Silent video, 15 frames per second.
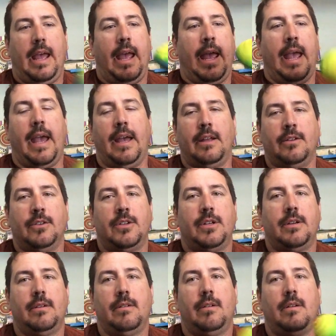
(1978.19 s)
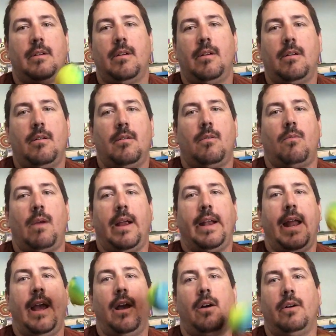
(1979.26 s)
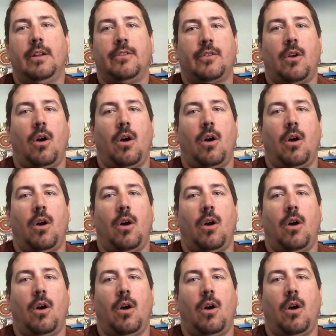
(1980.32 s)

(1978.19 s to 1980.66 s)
and right now it's